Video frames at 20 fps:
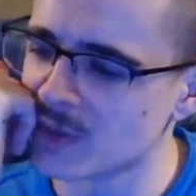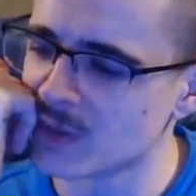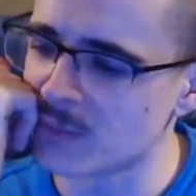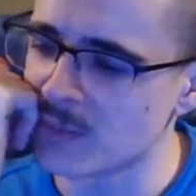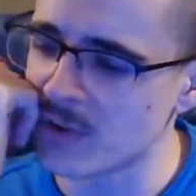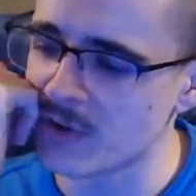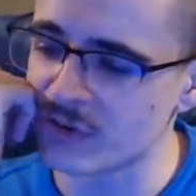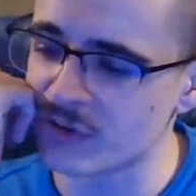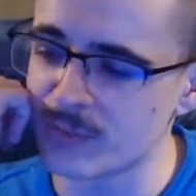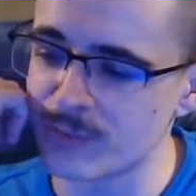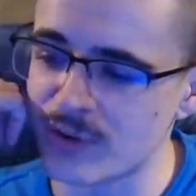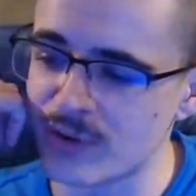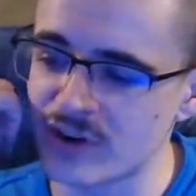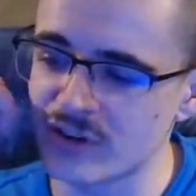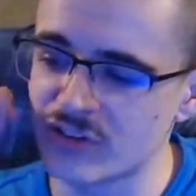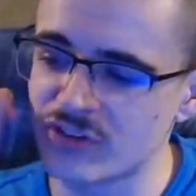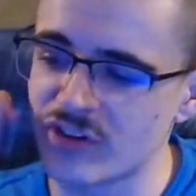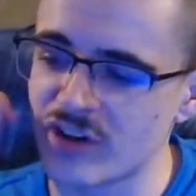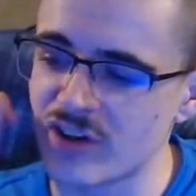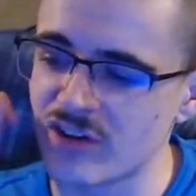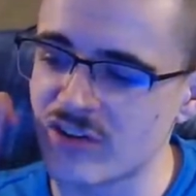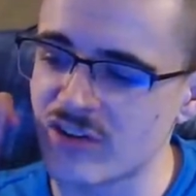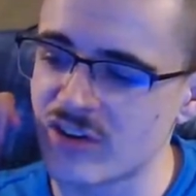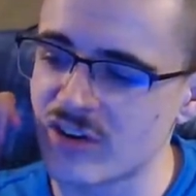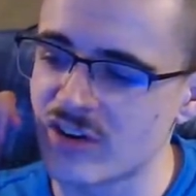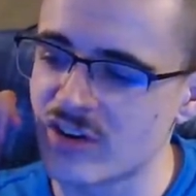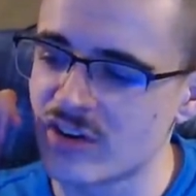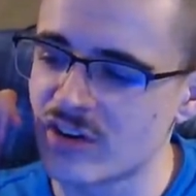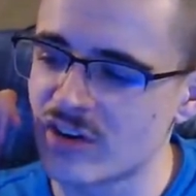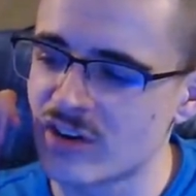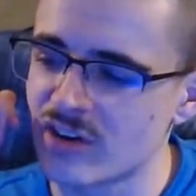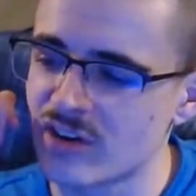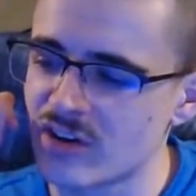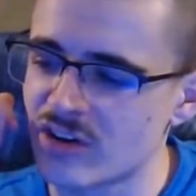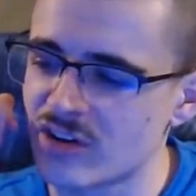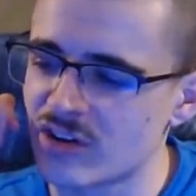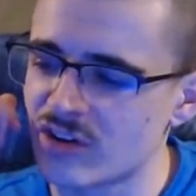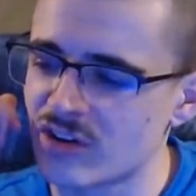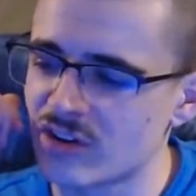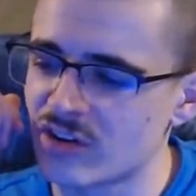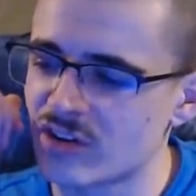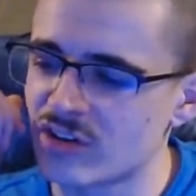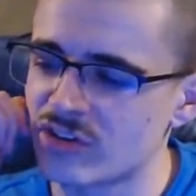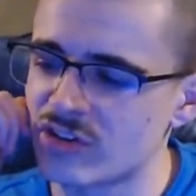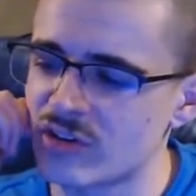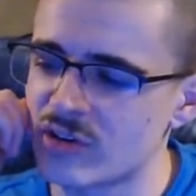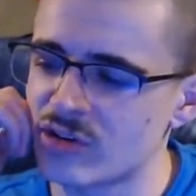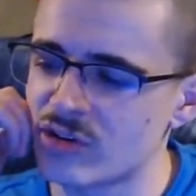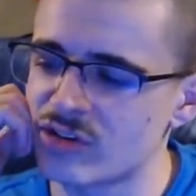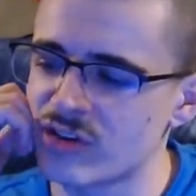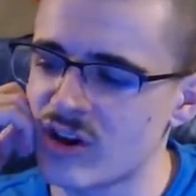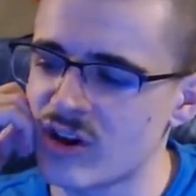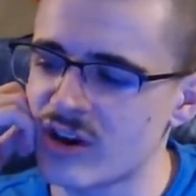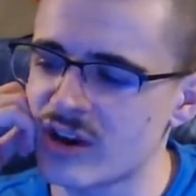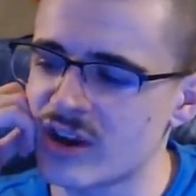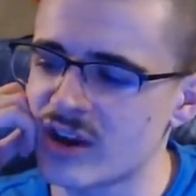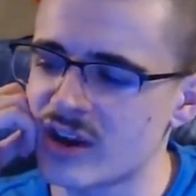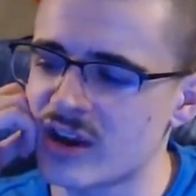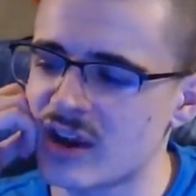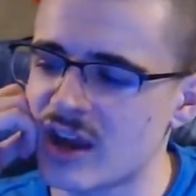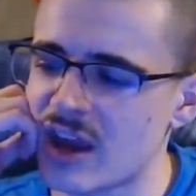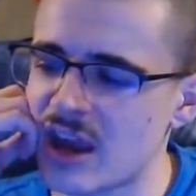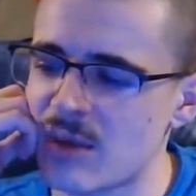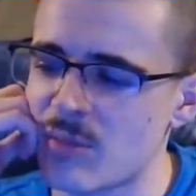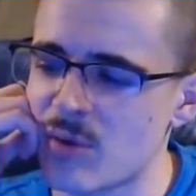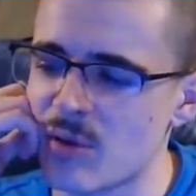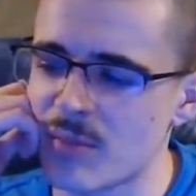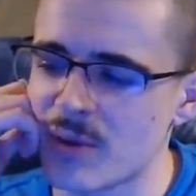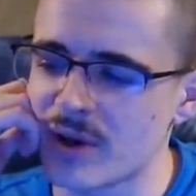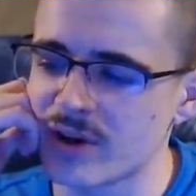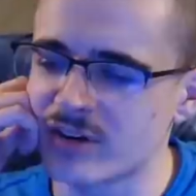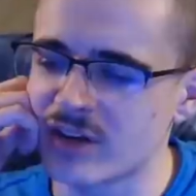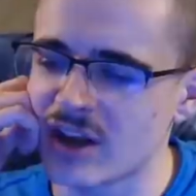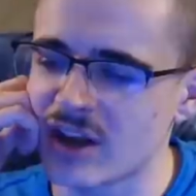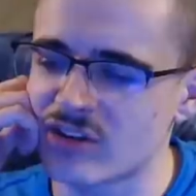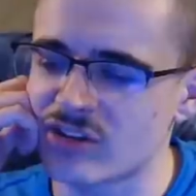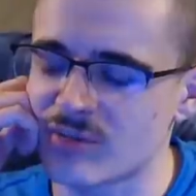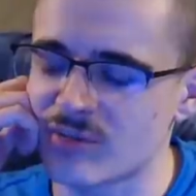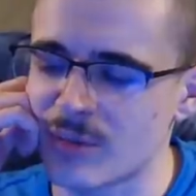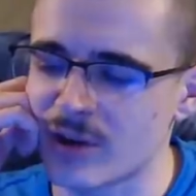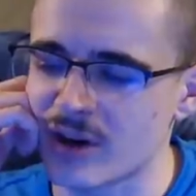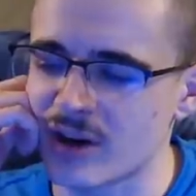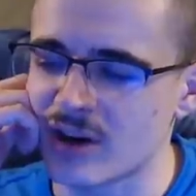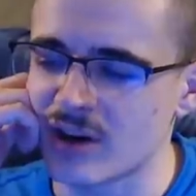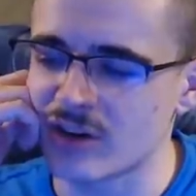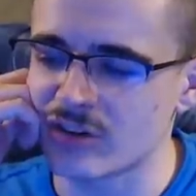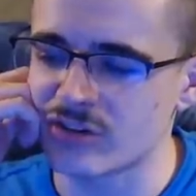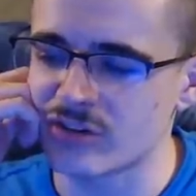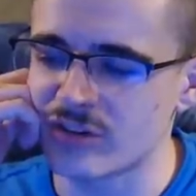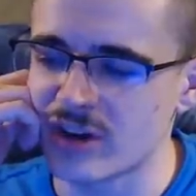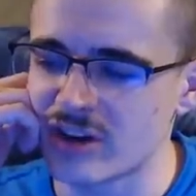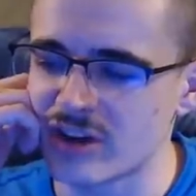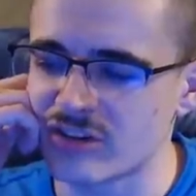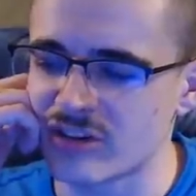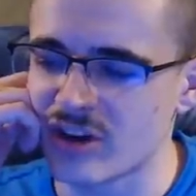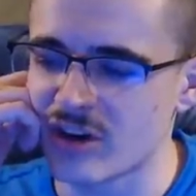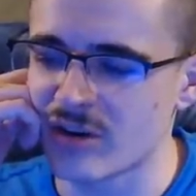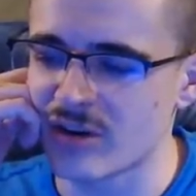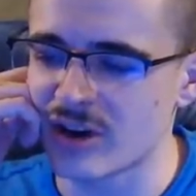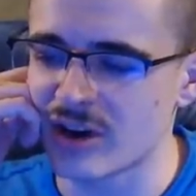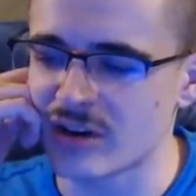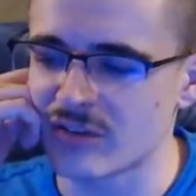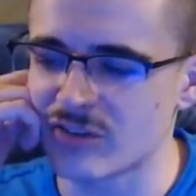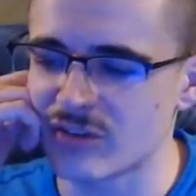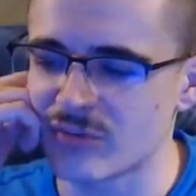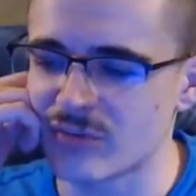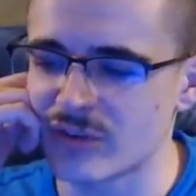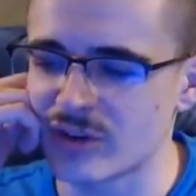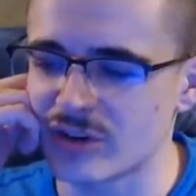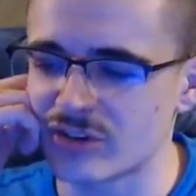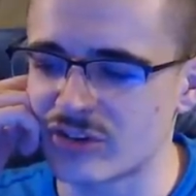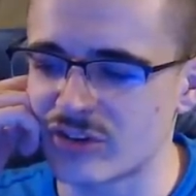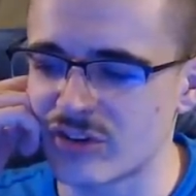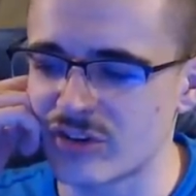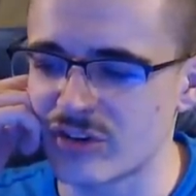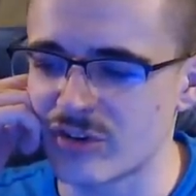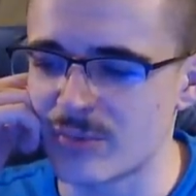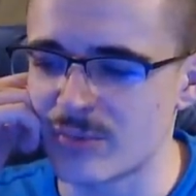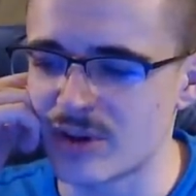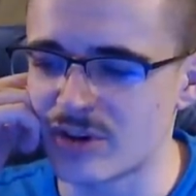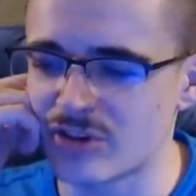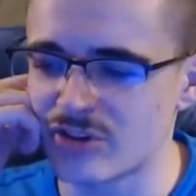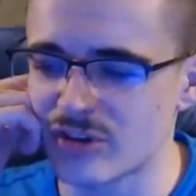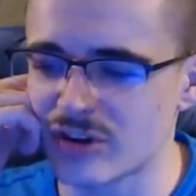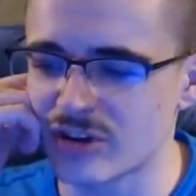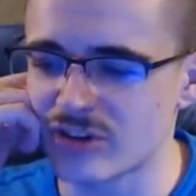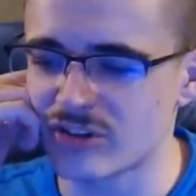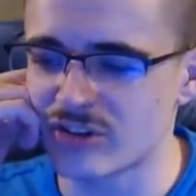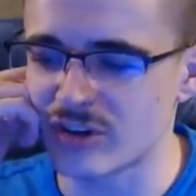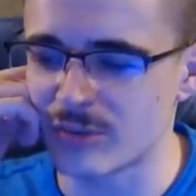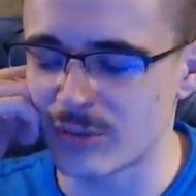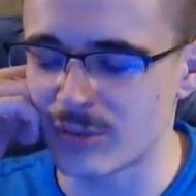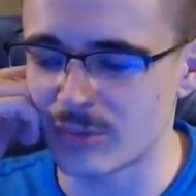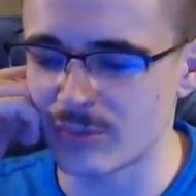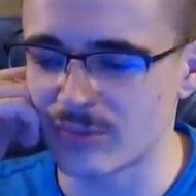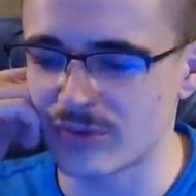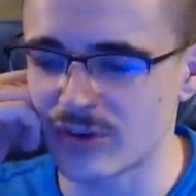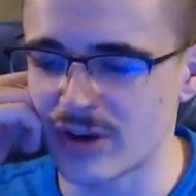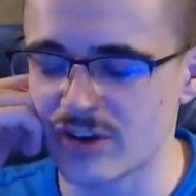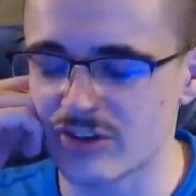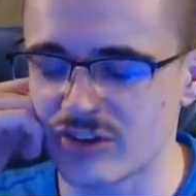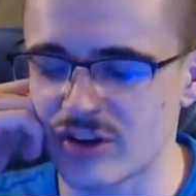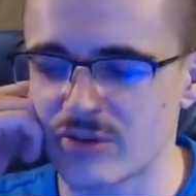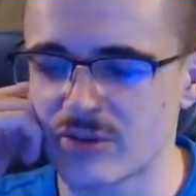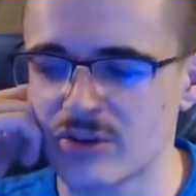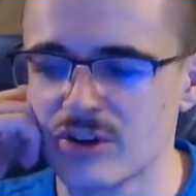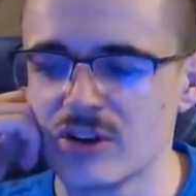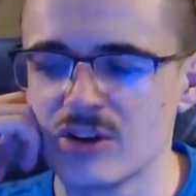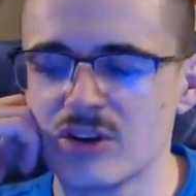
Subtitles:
Marston Pret said, serious light came on my dash in my car 2 days ago and I have something to do, been tracing the problem for days now.